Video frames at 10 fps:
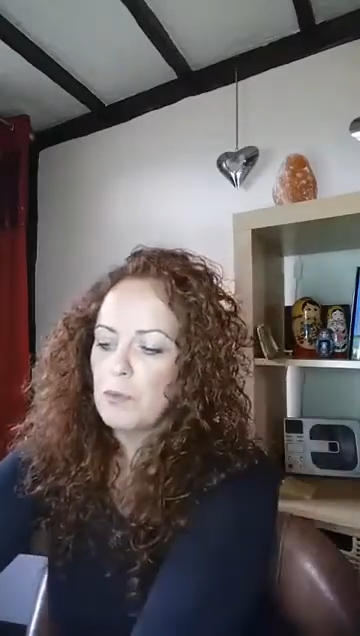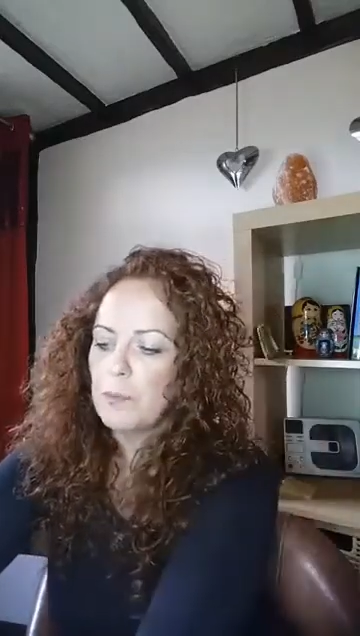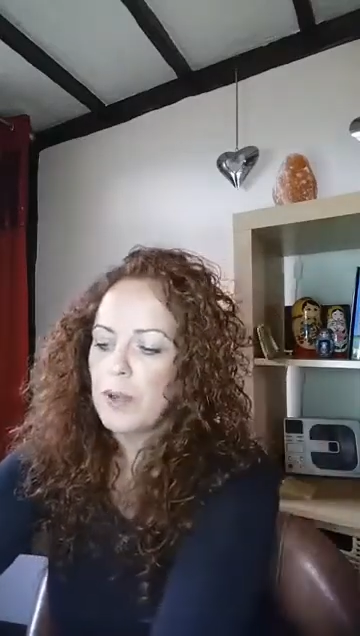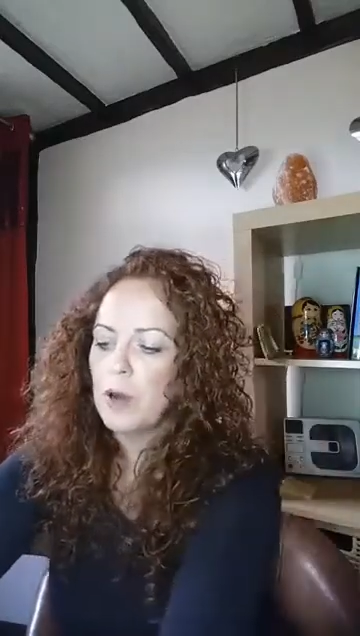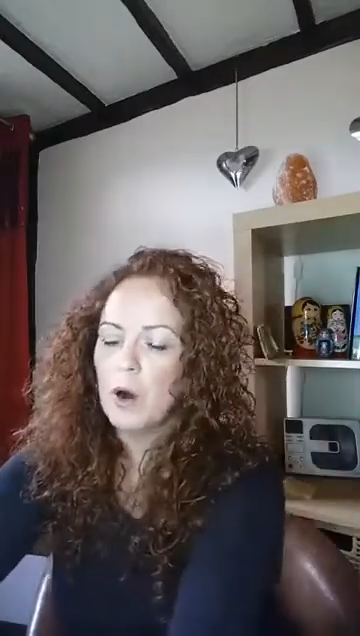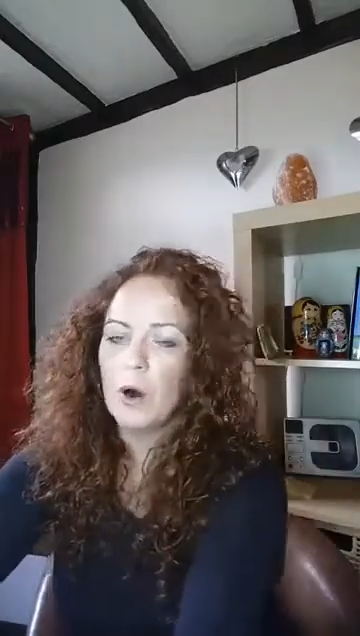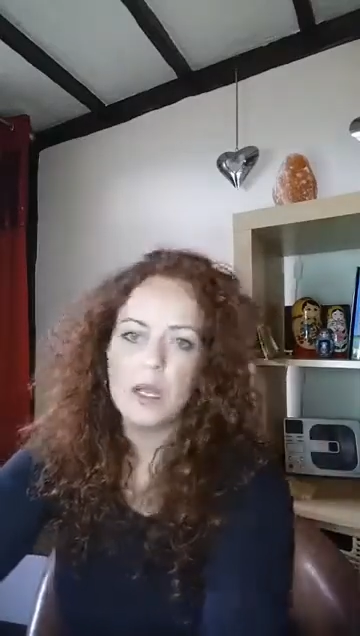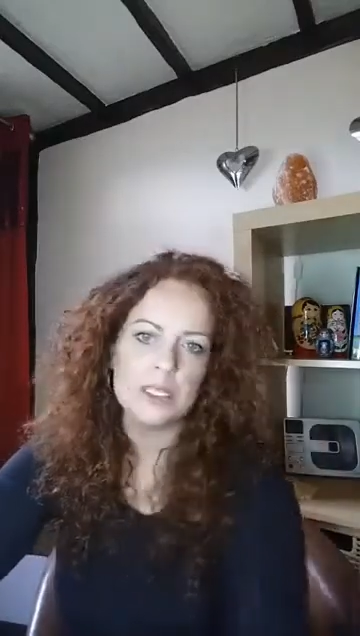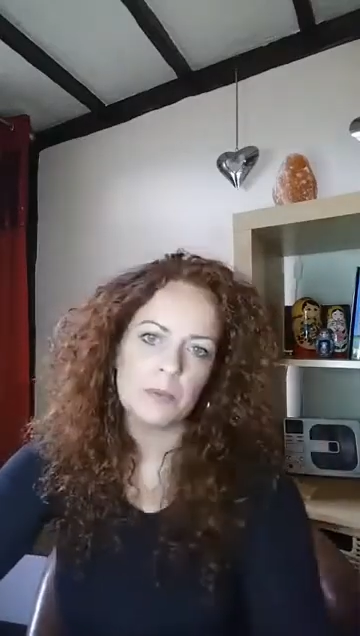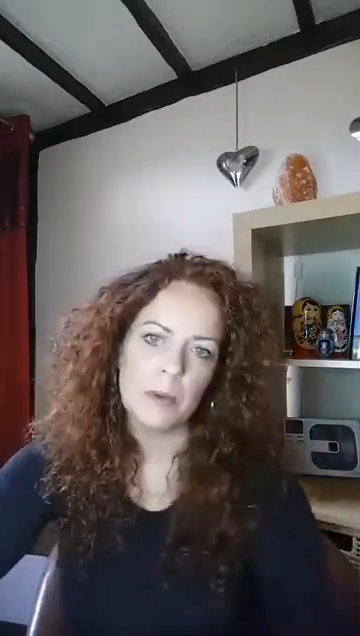
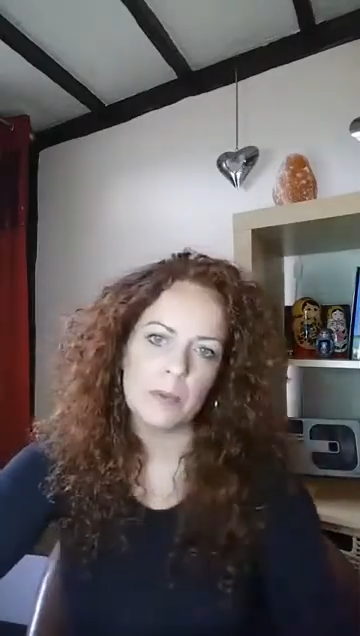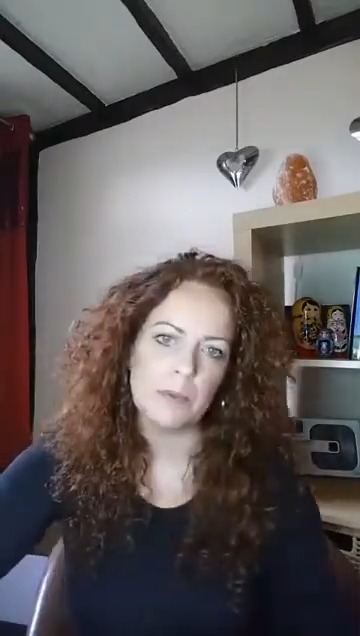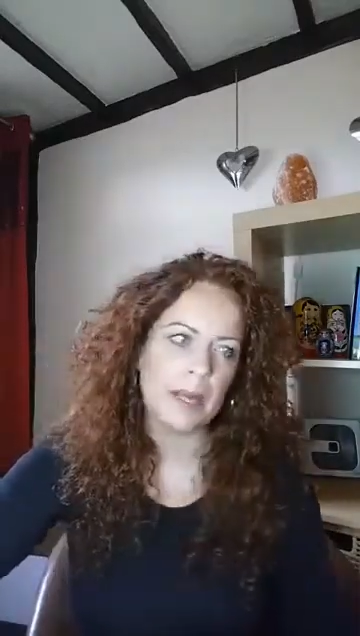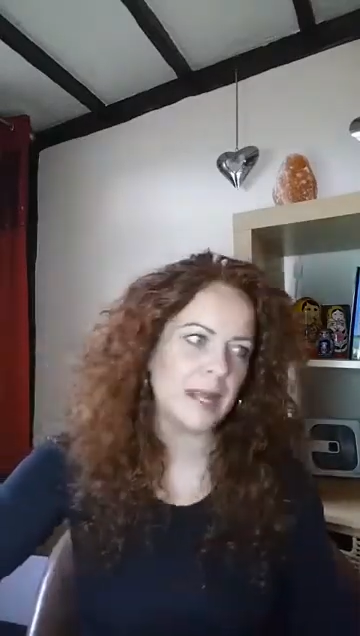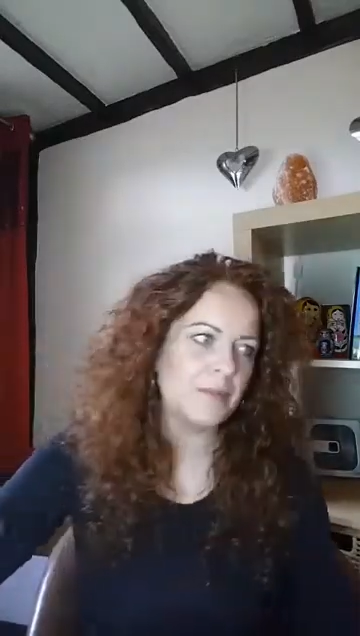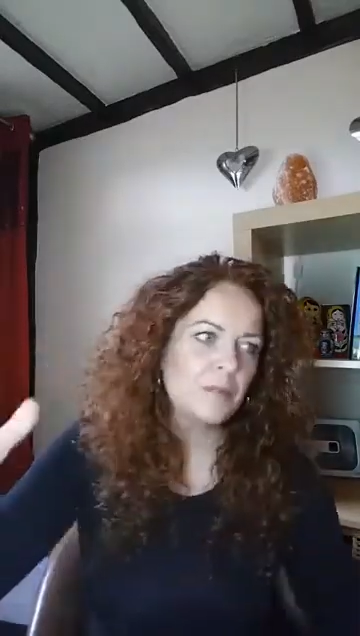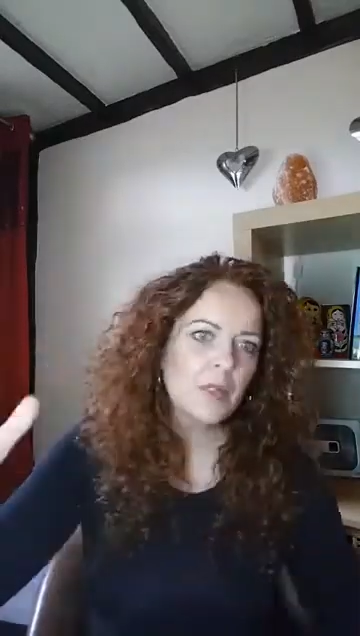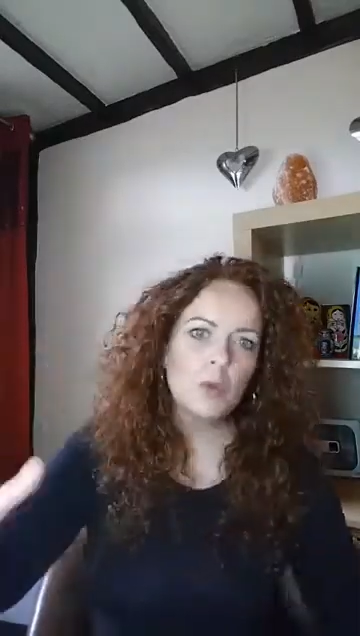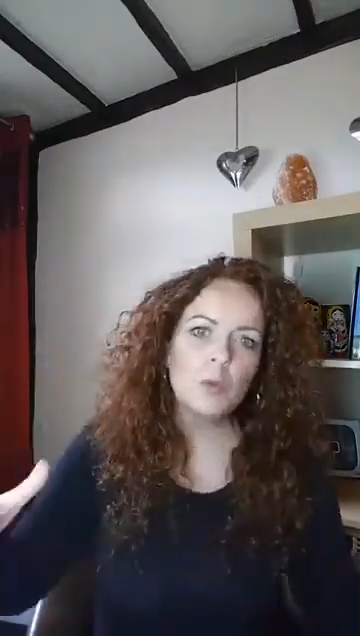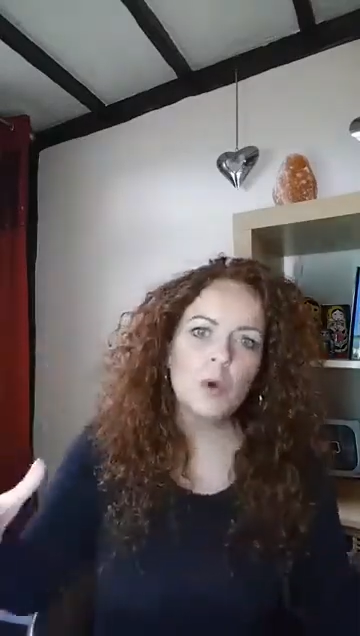Rapport is probably
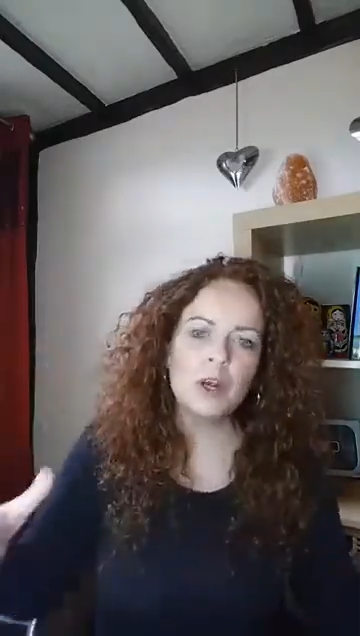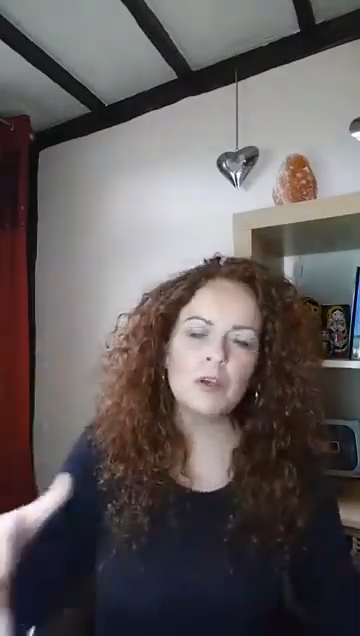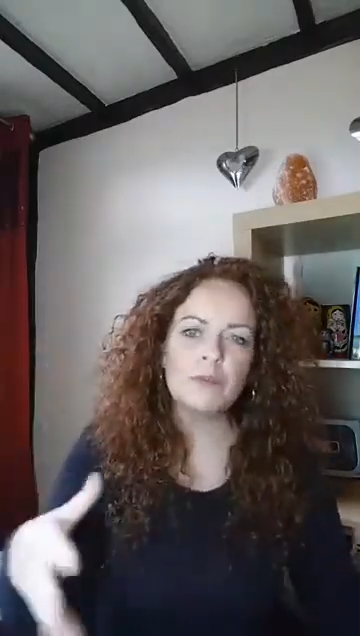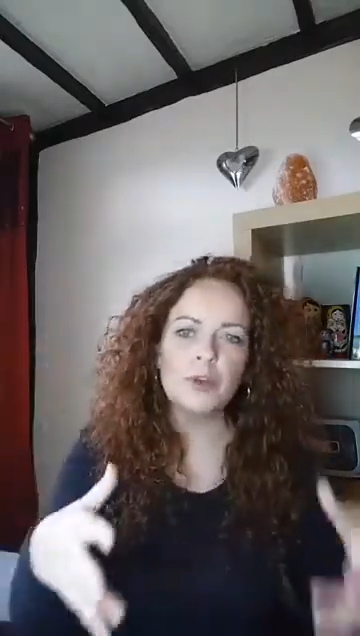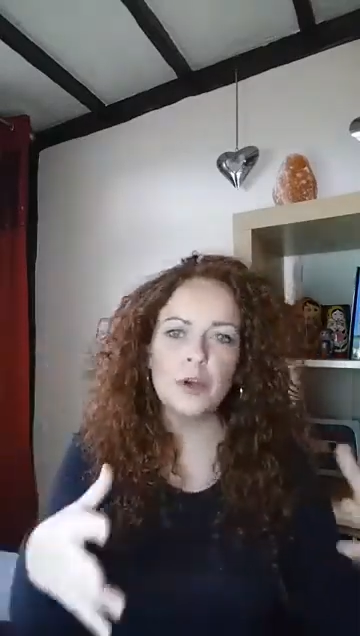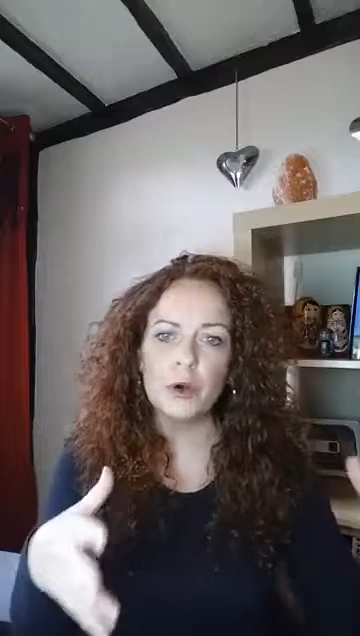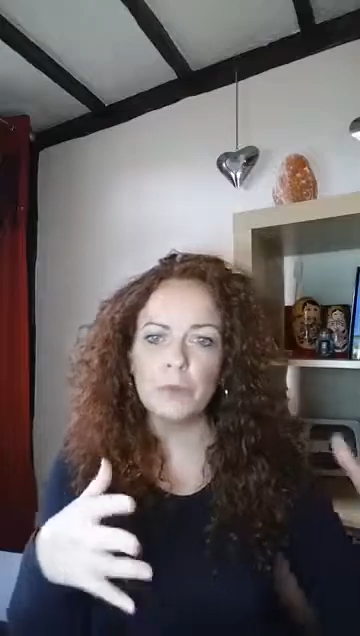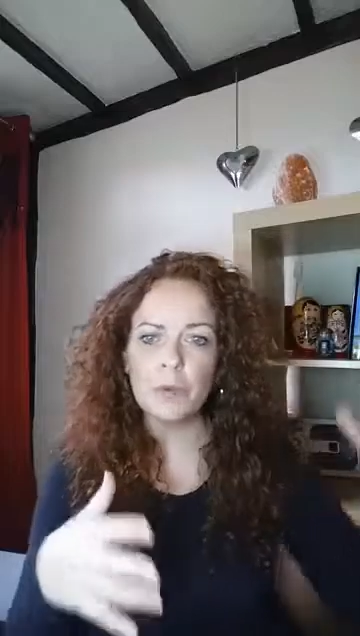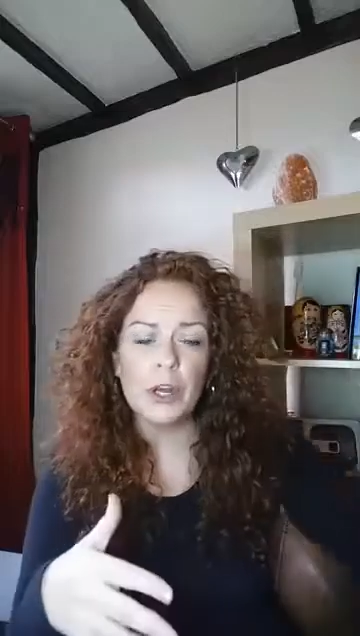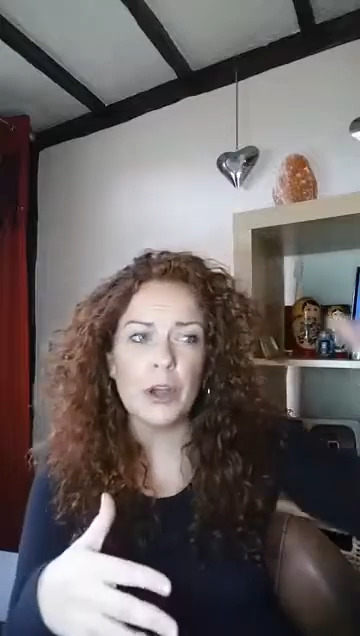one of the
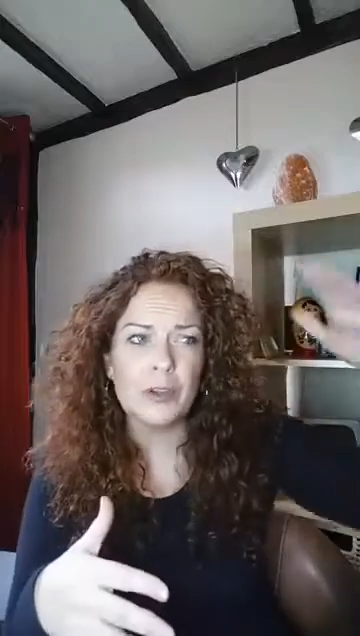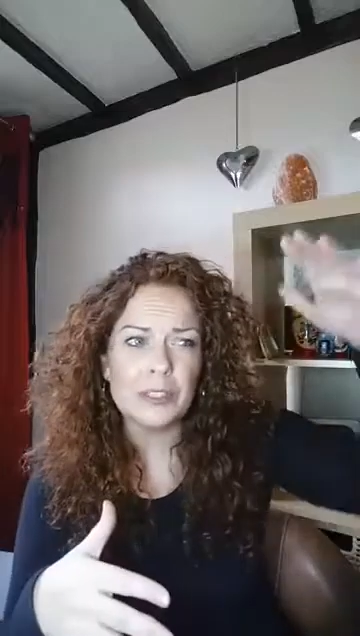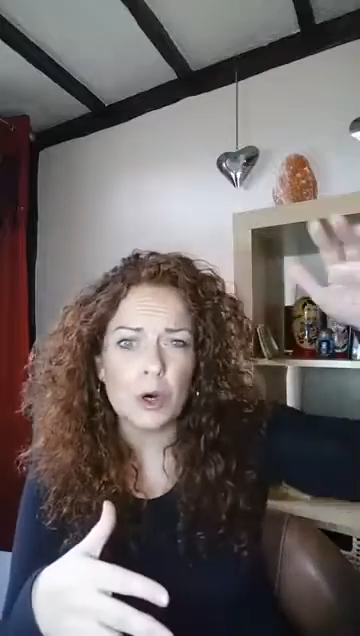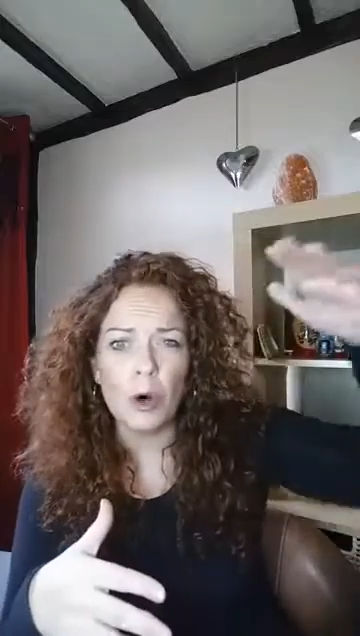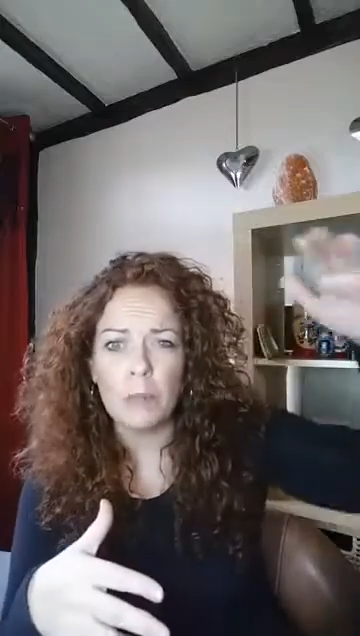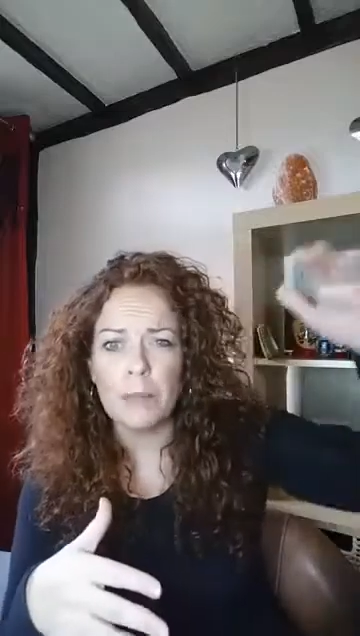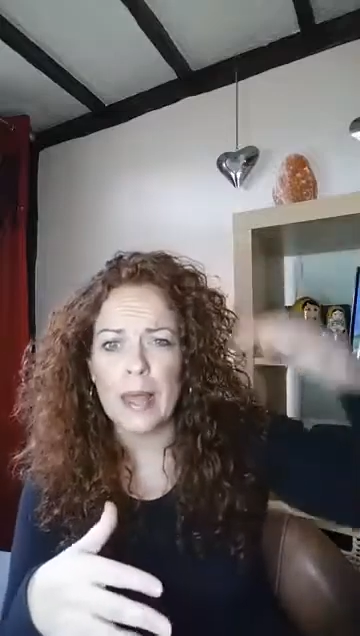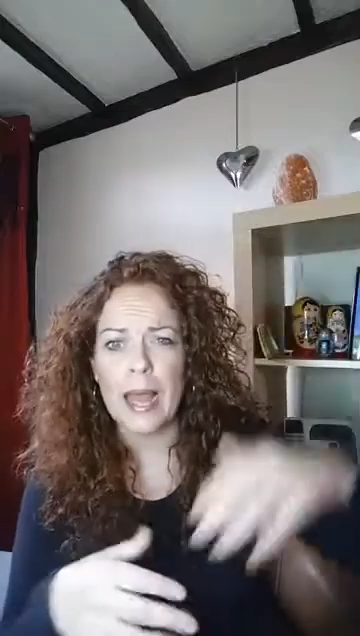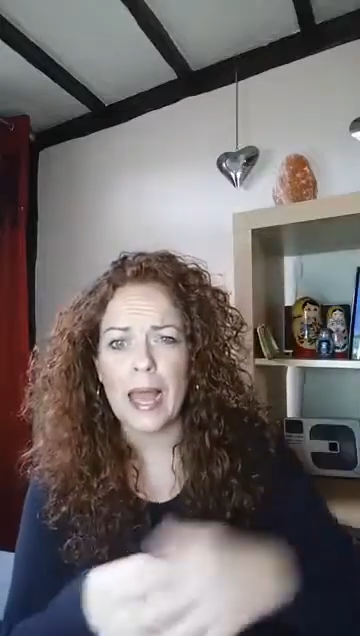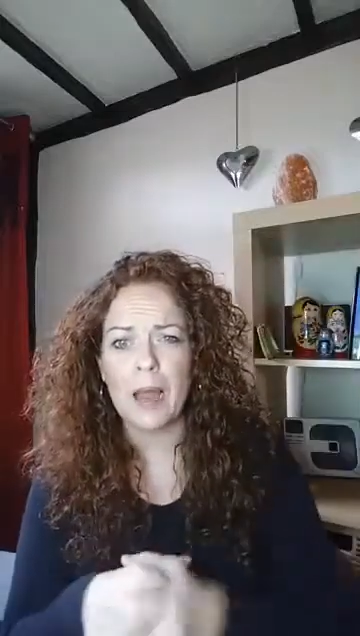it's up
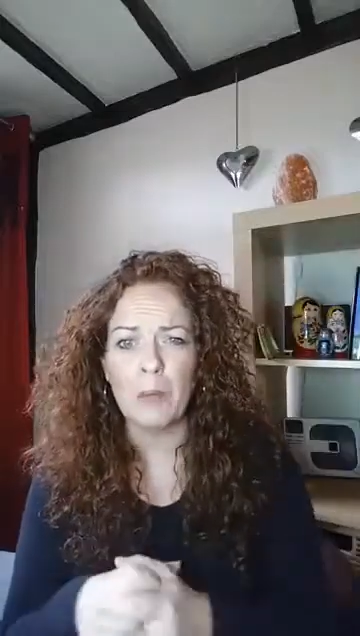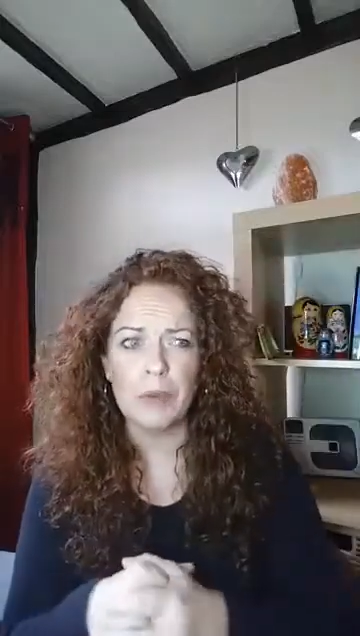there